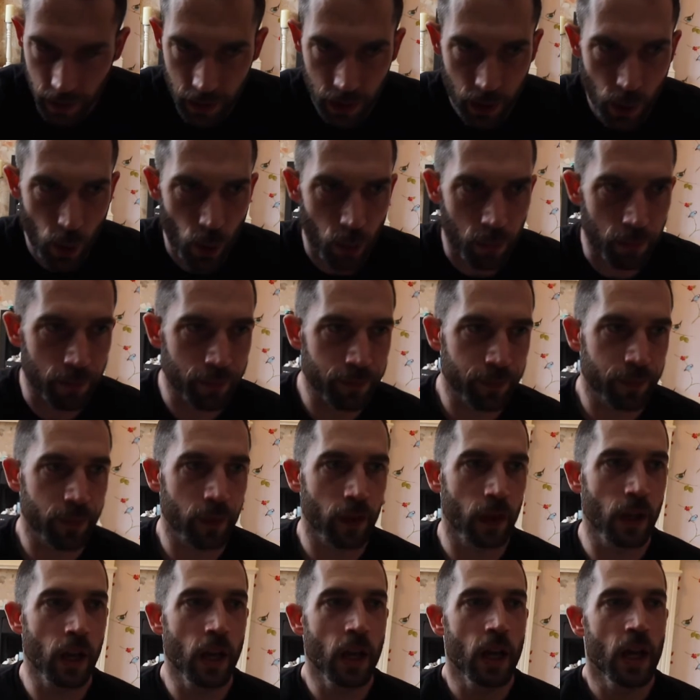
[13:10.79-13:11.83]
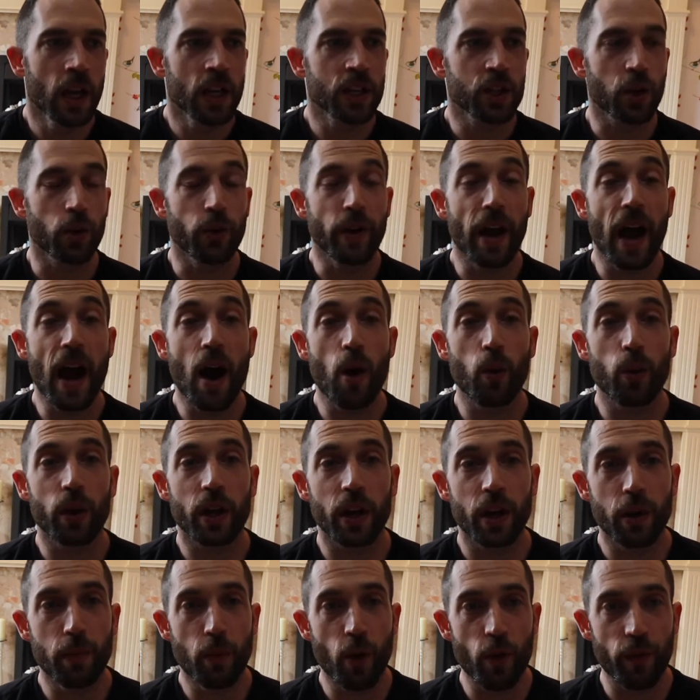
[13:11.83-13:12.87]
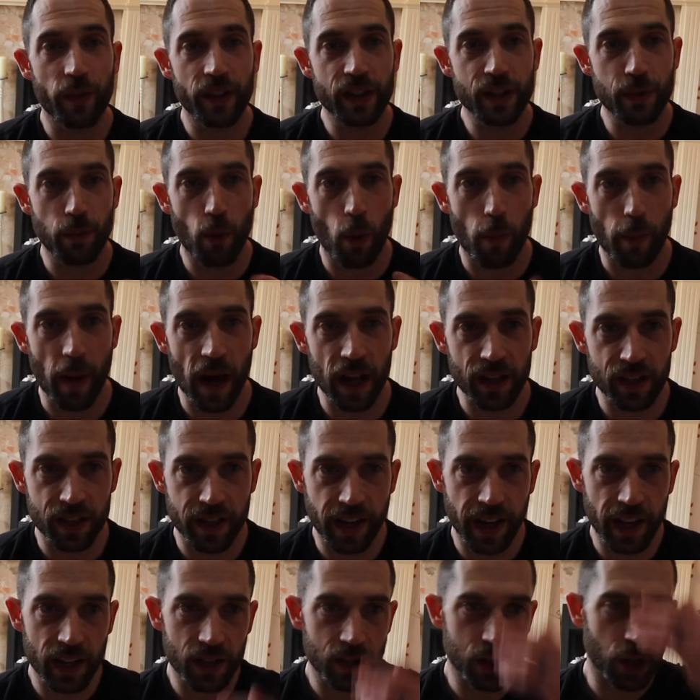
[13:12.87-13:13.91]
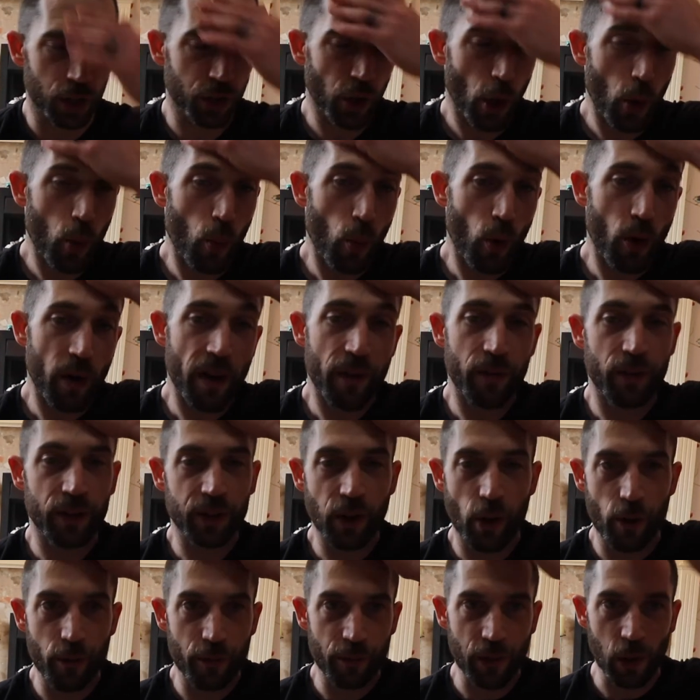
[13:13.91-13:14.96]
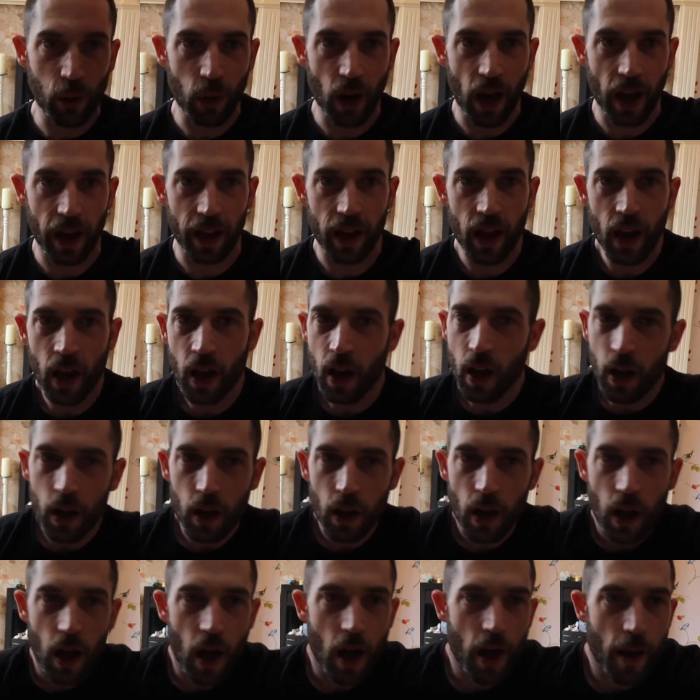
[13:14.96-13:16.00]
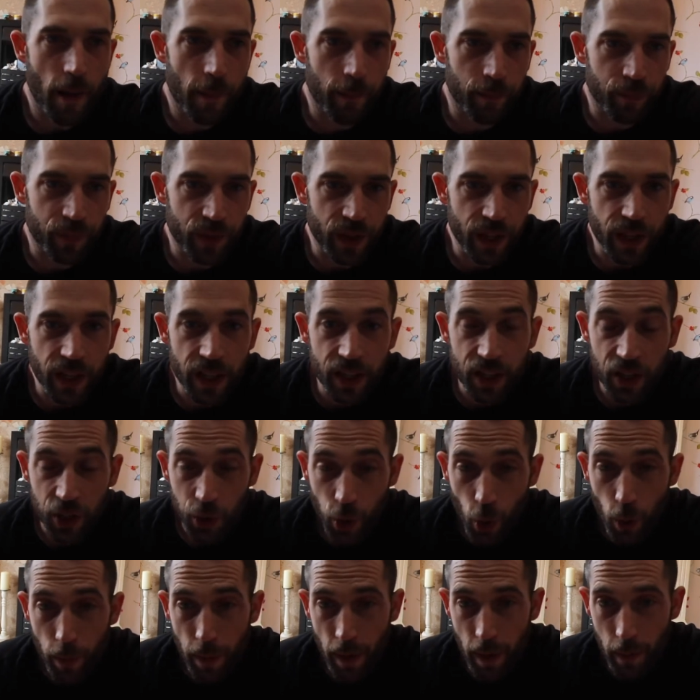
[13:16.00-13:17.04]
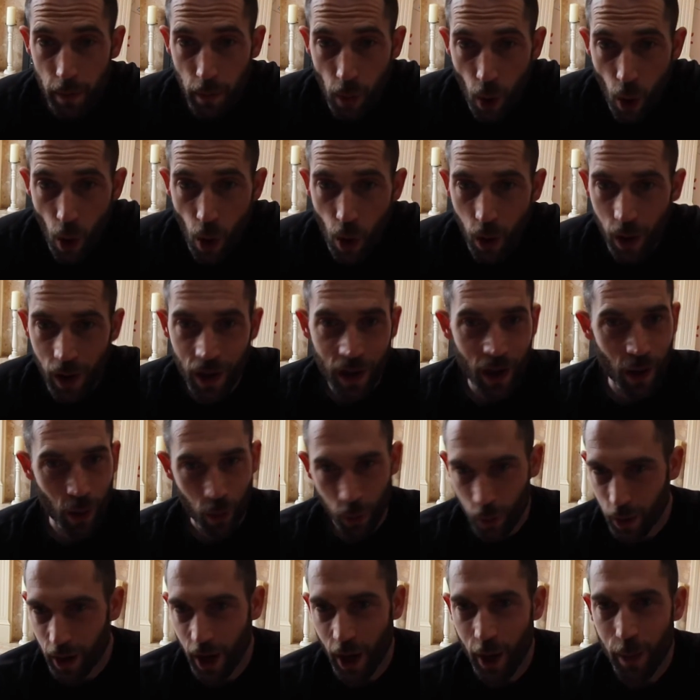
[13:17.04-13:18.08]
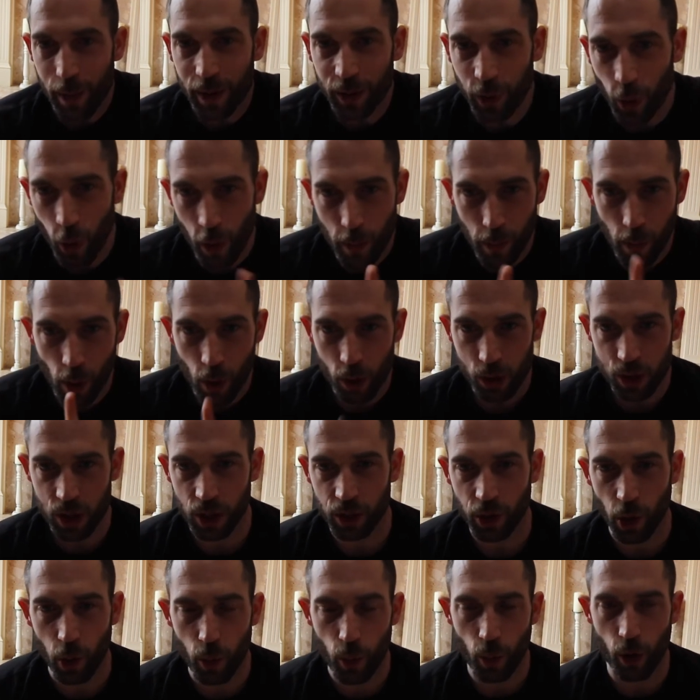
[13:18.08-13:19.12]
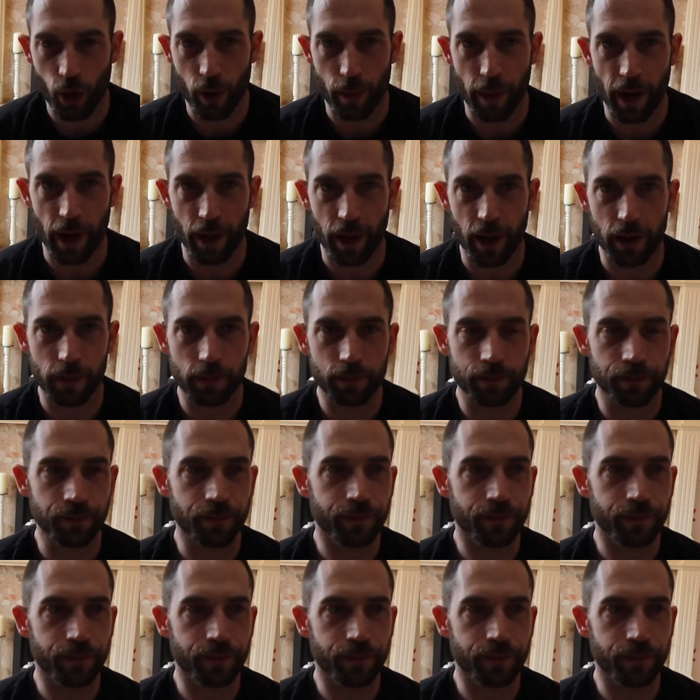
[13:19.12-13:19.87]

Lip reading: Cool. So now we're going to move into more patterning. So don't worry if you don't feel like you need to do a bit more. We're going to be doing more, so don't worry about that.